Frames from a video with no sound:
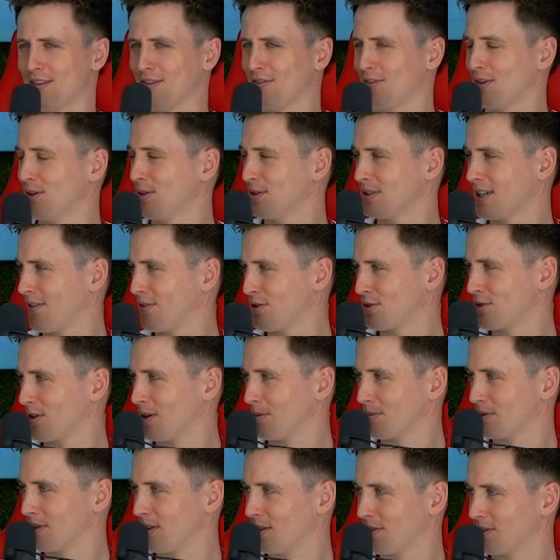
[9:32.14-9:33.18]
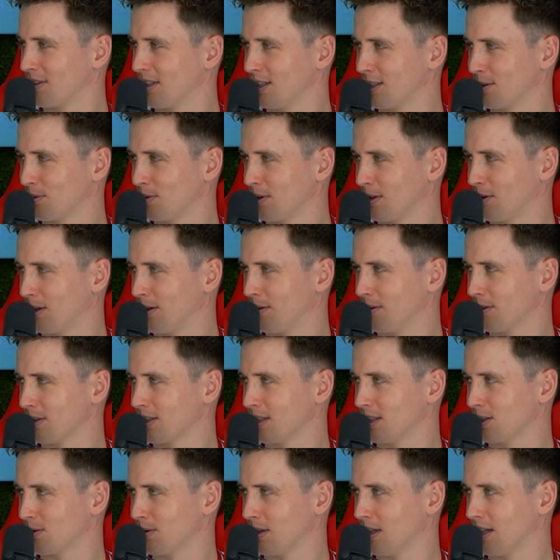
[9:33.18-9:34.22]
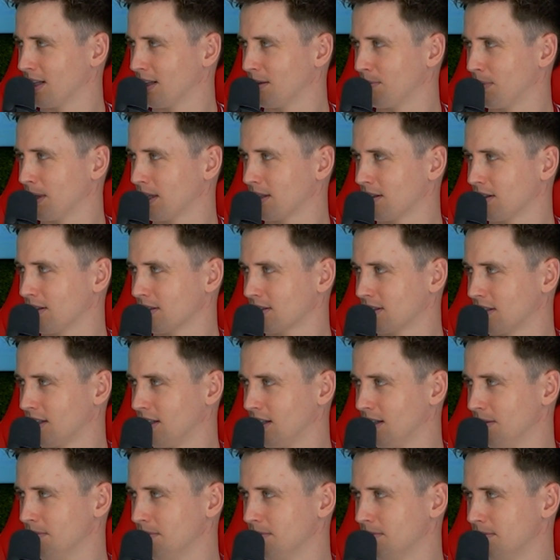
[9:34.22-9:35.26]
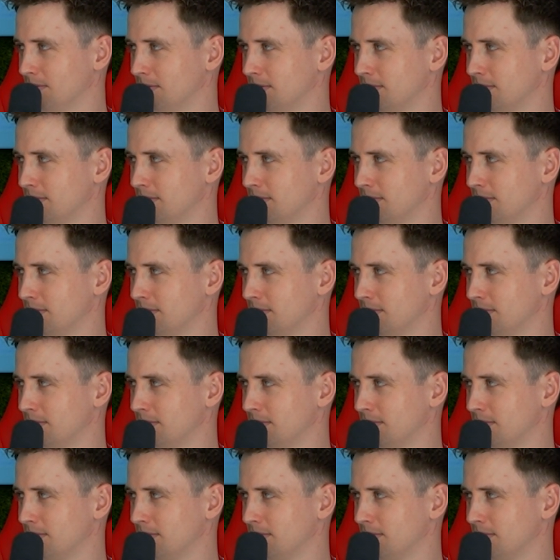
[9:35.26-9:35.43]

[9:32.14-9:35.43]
the views ever dropped off since we hit the big dog time?